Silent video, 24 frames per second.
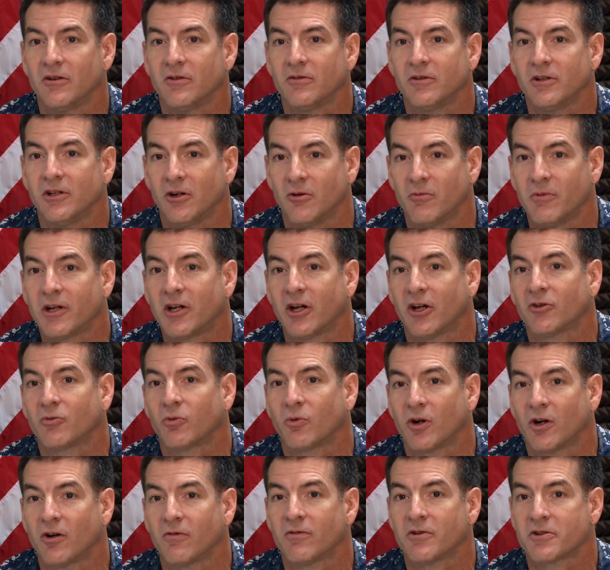Because
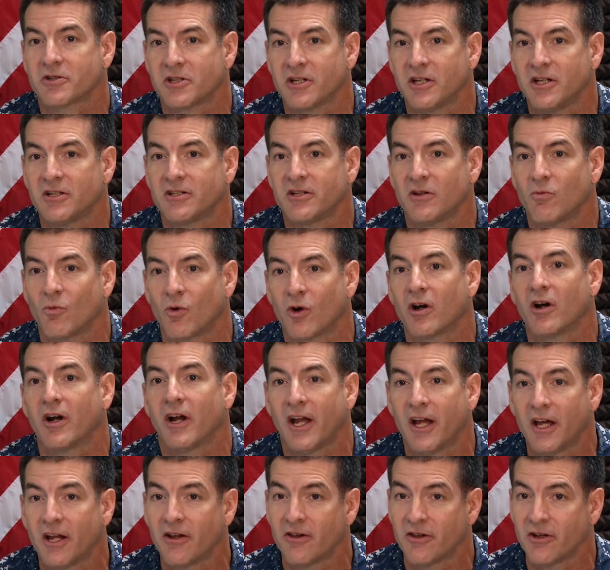we're overseas and we're
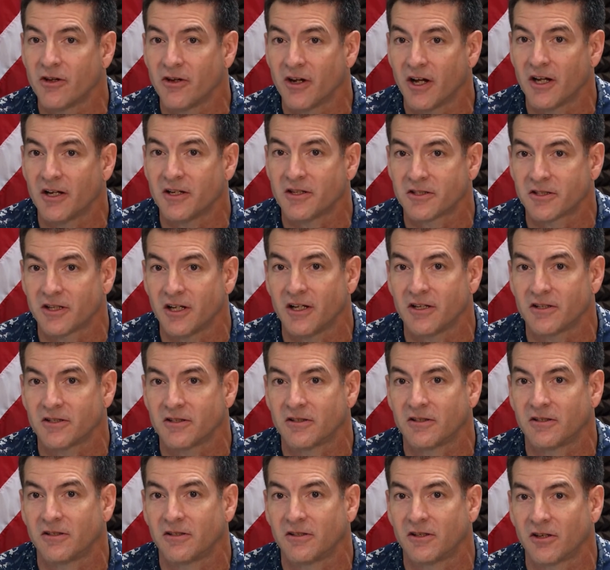ahead of the United States
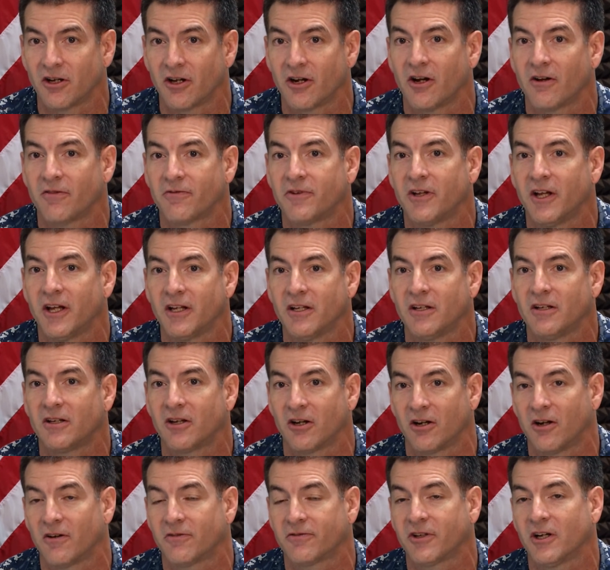cutoff
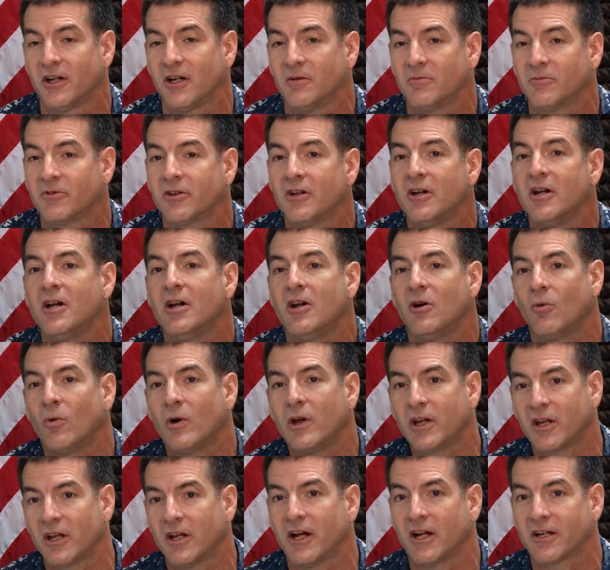times,
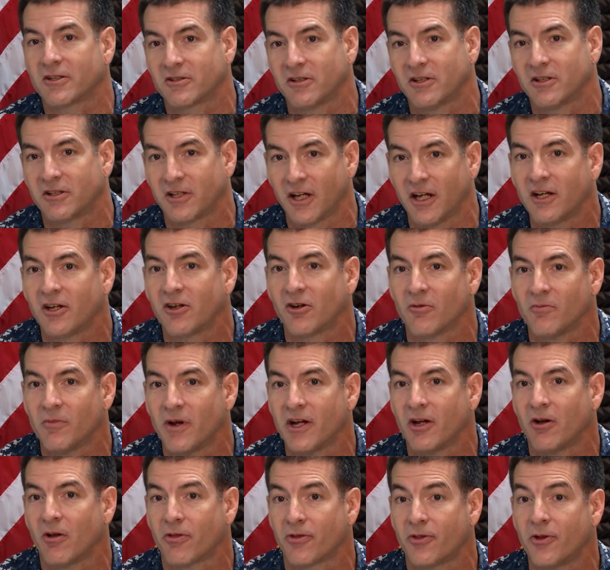we can actually take your
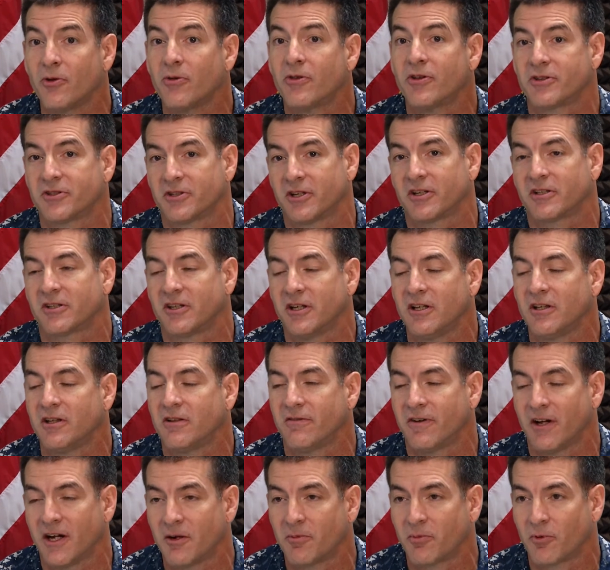mail through the 16th
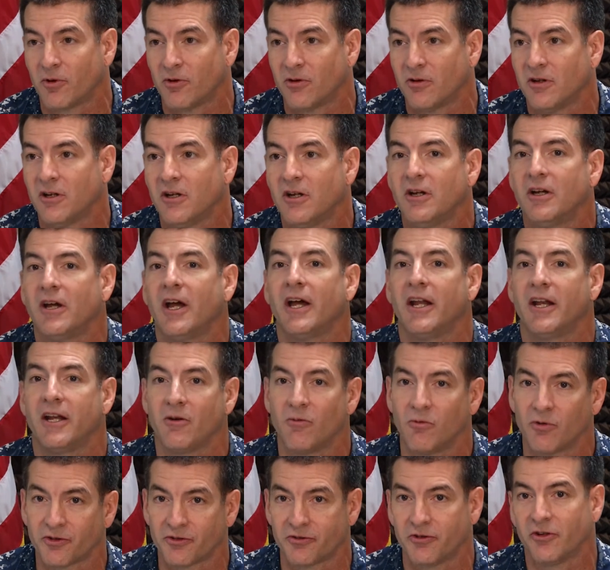of April, and
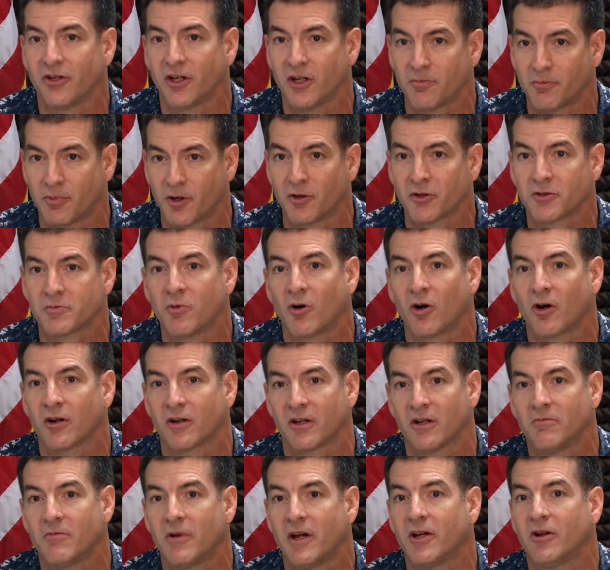it will still get postmarked
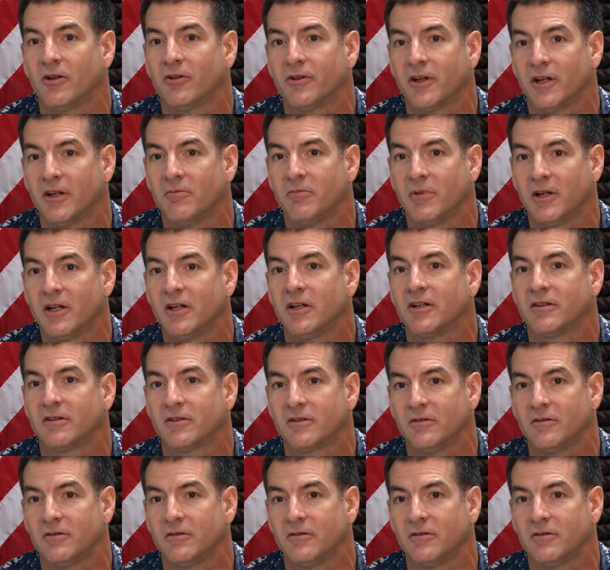and mailed and be in